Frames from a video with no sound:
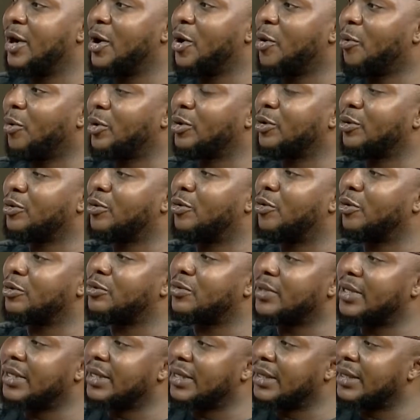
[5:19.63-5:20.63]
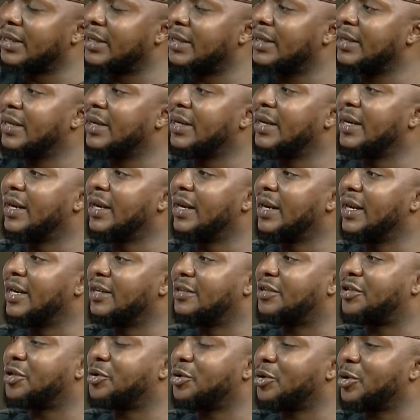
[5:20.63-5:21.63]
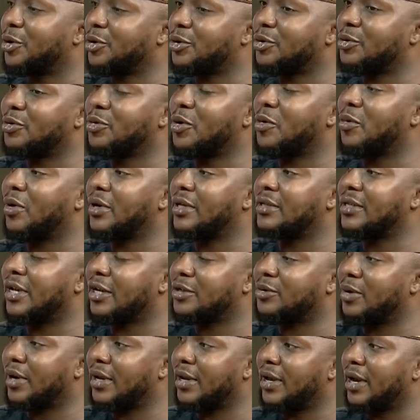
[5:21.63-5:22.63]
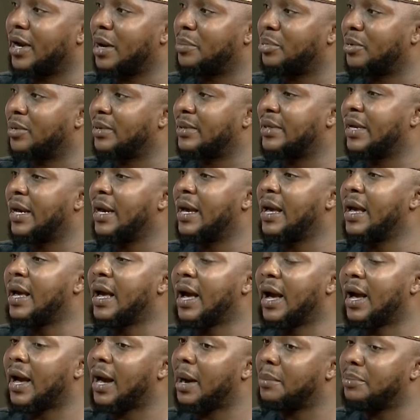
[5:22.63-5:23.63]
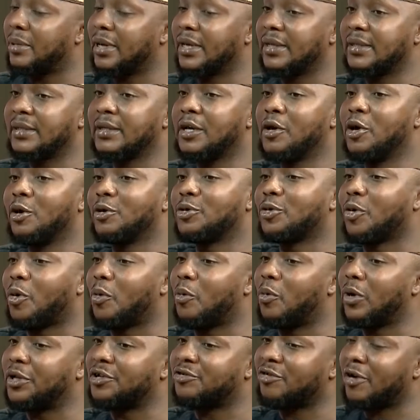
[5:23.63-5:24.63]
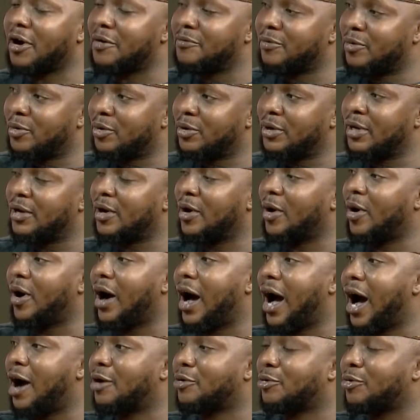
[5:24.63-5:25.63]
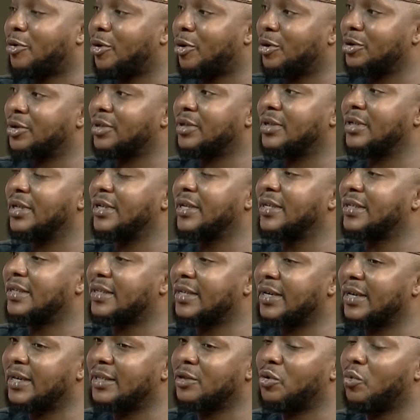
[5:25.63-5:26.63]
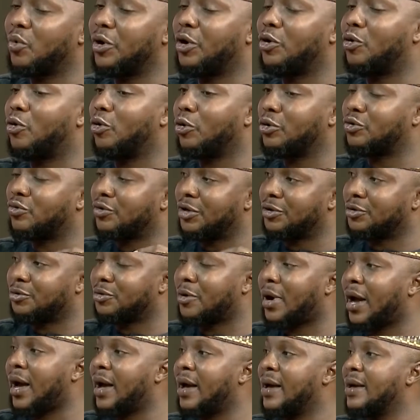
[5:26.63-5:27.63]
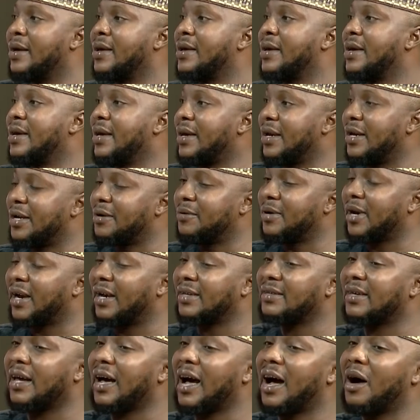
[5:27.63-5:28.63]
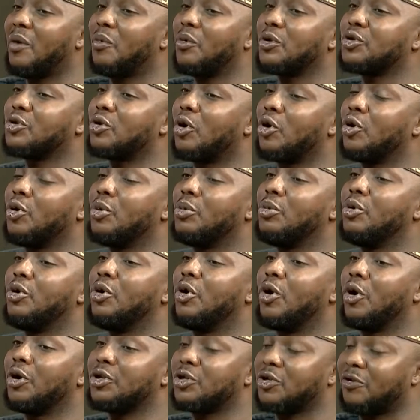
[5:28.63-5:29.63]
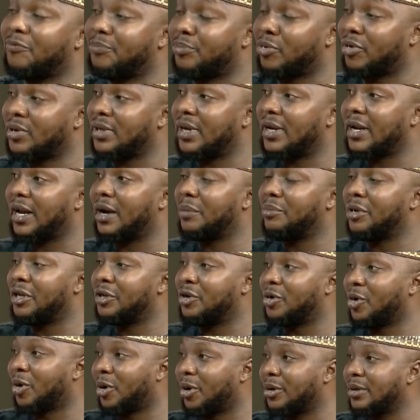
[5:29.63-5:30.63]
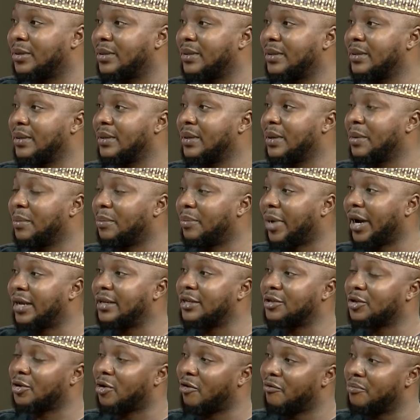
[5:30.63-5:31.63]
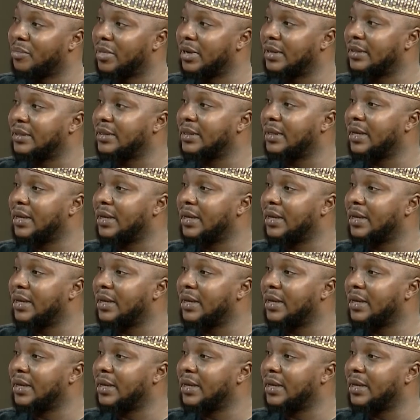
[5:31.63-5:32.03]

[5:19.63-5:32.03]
We don't go to the interiors to know what is actually happening. So we traveled across the state. We go to the rural areas, and we saw lots of projects that have been done by this government.